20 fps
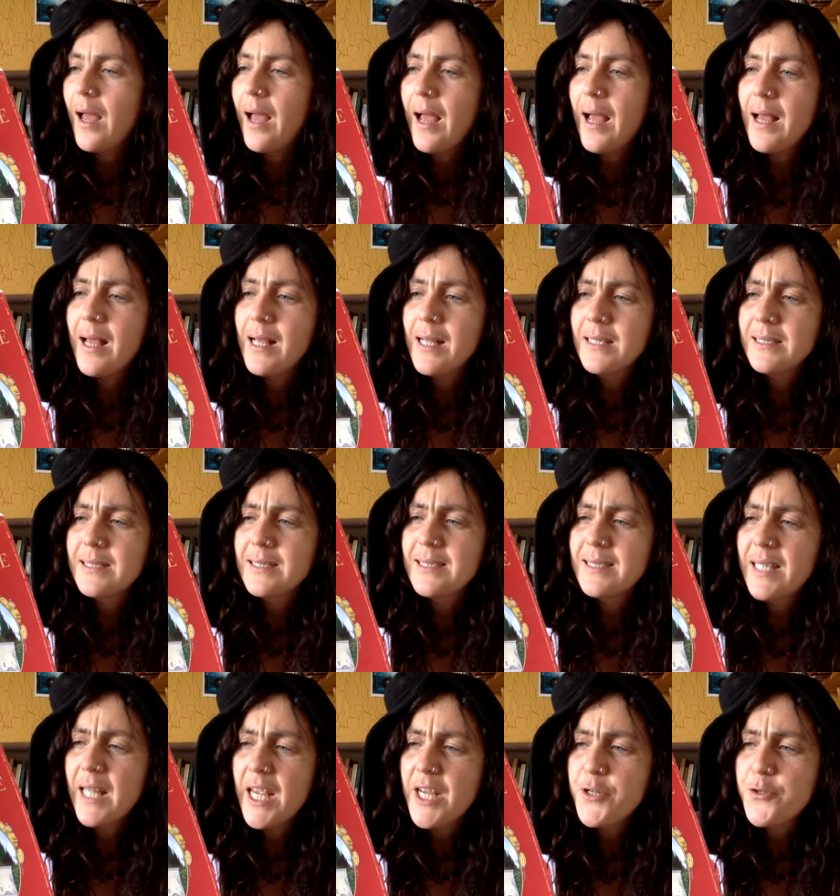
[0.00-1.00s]
As
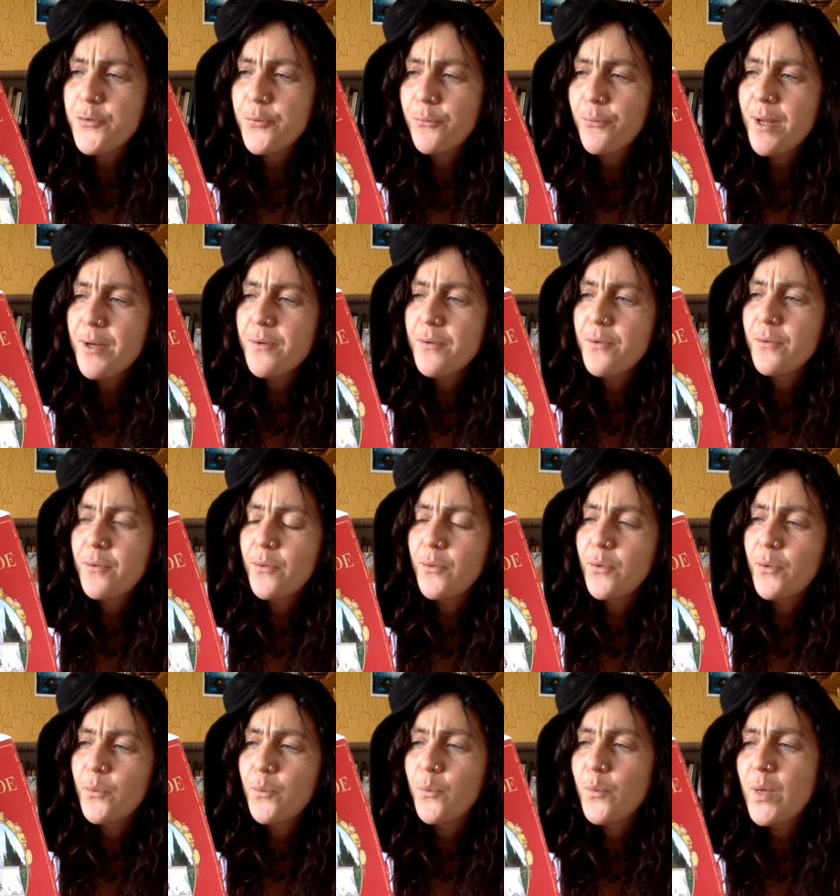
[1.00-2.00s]
they
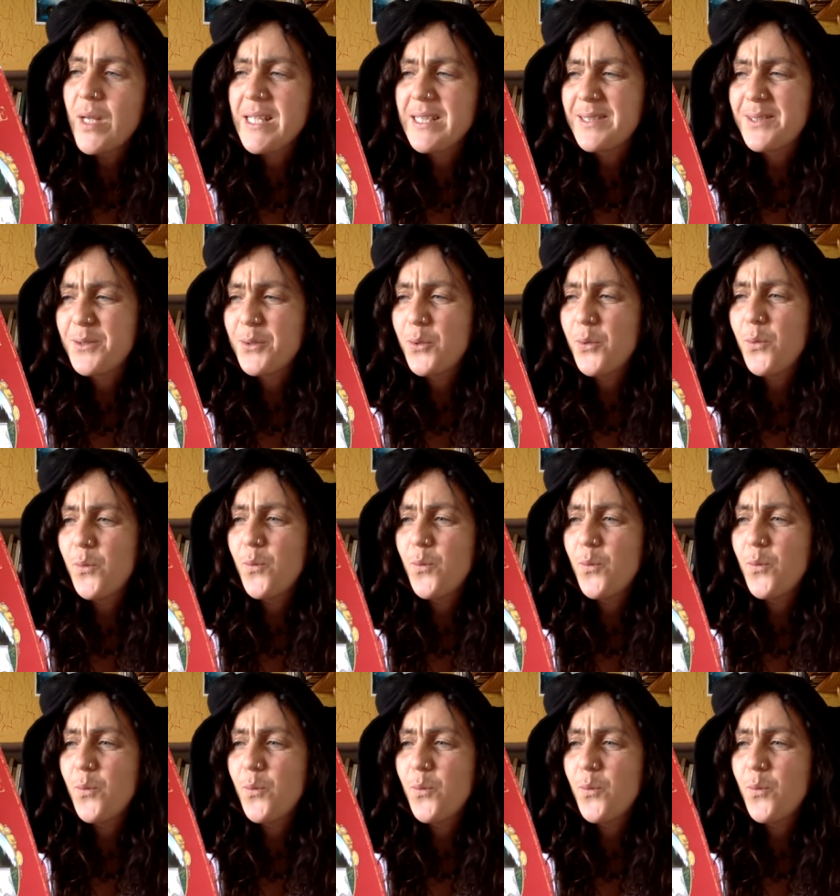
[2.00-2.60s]
trundled, whizzed, or